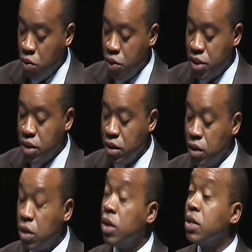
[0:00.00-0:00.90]
We
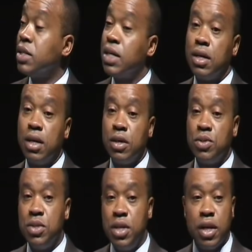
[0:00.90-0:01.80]
still understand that as
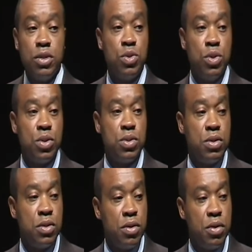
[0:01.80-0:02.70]
you dig into
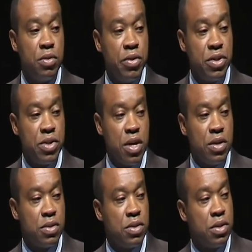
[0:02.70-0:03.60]
those
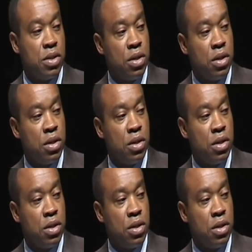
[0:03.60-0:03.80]
results,